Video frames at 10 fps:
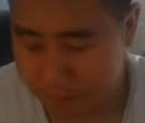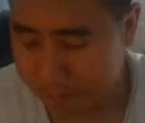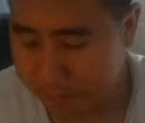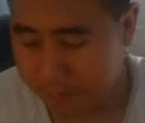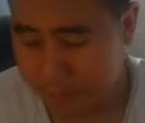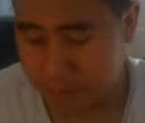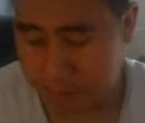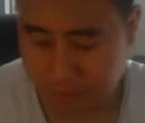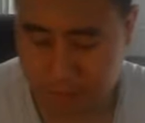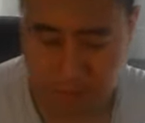we've also
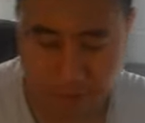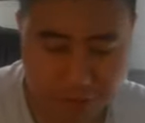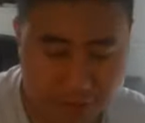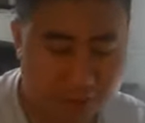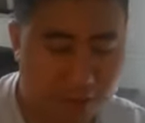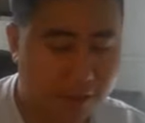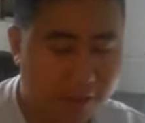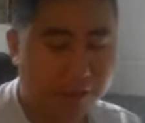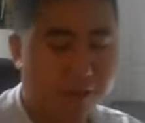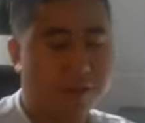got the first
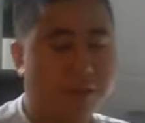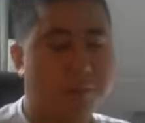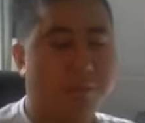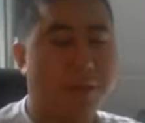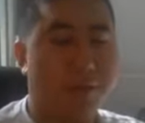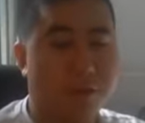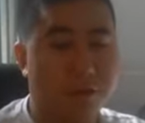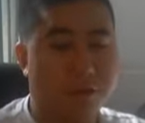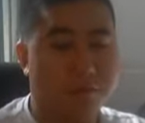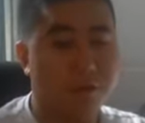wintering
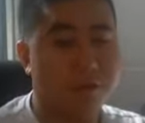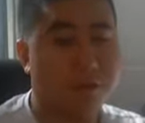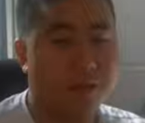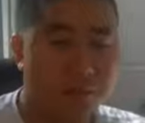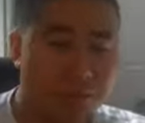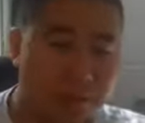birds, or